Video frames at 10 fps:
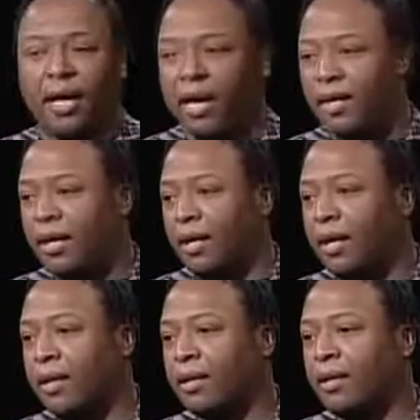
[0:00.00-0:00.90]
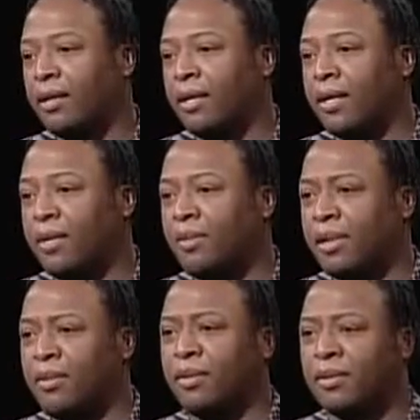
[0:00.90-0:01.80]
And then
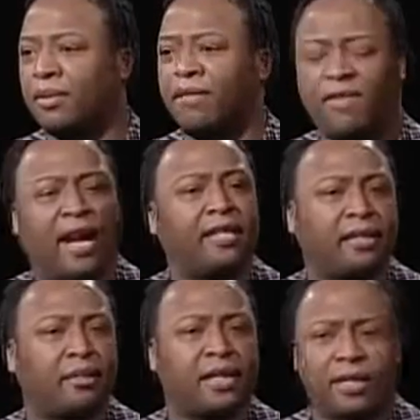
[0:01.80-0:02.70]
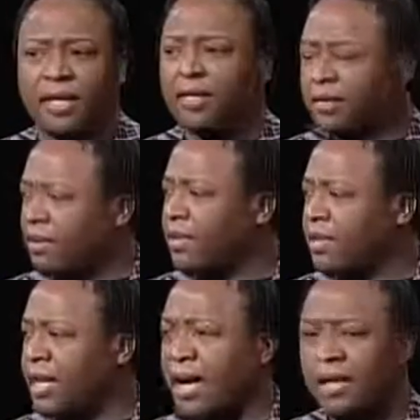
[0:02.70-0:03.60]
people confided in me and said, you know,
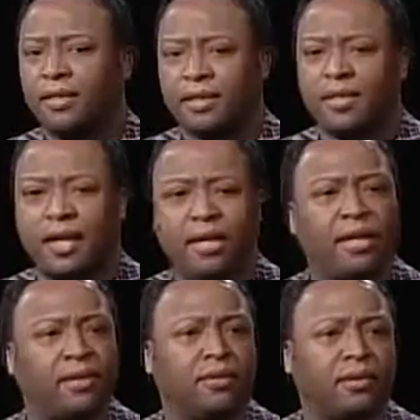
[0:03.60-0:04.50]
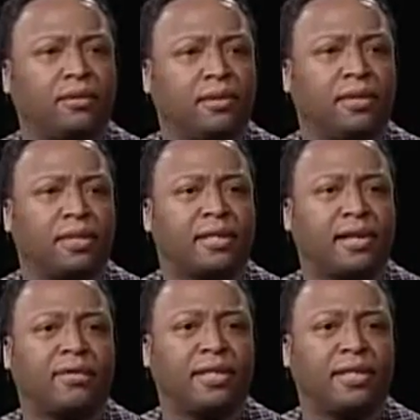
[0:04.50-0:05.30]
this guy can do this stuff